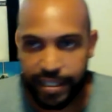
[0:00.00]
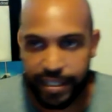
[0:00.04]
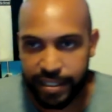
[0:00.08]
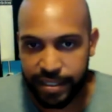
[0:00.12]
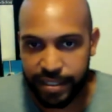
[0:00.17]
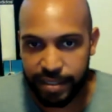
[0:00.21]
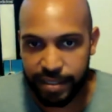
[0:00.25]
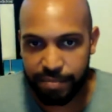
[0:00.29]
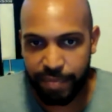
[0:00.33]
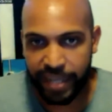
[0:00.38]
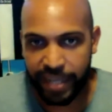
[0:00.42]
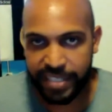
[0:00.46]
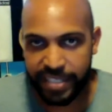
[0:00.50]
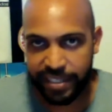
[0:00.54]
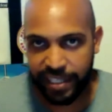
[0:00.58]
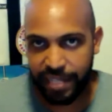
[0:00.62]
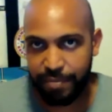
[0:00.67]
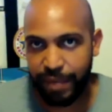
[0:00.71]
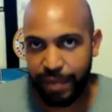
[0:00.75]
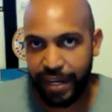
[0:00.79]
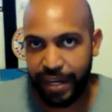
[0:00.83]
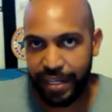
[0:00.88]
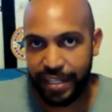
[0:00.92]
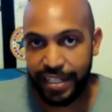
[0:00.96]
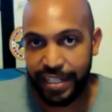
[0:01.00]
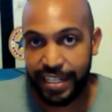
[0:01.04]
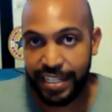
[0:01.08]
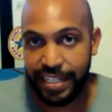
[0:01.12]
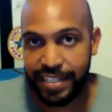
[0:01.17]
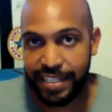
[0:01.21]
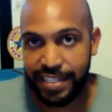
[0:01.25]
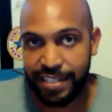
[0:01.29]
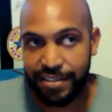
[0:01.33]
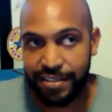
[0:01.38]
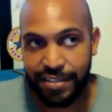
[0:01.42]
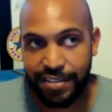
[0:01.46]
He basically made it
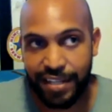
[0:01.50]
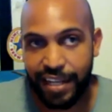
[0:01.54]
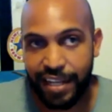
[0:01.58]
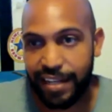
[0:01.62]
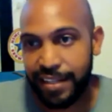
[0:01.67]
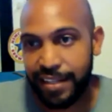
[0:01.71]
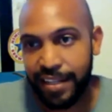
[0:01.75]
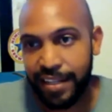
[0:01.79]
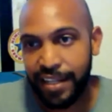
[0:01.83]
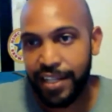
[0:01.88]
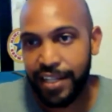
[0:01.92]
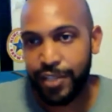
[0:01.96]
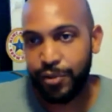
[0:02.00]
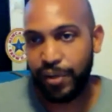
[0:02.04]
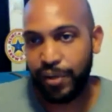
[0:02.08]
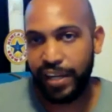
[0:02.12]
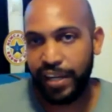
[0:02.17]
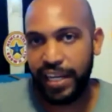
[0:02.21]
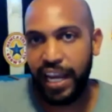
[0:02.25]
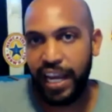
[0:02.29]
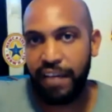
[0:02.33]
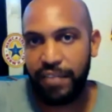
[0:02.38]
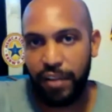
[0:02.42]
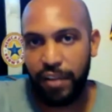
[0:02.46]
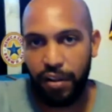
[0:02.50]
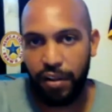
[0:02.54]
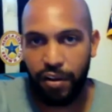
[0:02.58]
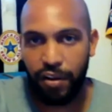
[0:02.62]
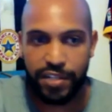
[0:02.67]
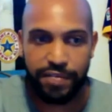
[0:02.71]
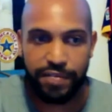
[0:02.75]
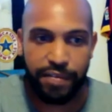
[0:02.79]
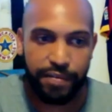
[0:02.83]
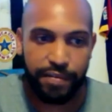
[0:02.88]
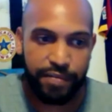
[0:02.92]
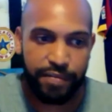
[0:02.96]
easy, and he was like, "You can have the
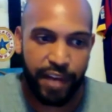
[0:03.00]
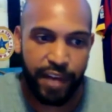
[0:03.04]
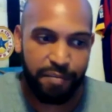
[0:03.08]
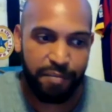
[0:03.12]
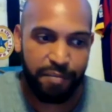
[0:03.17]
last 5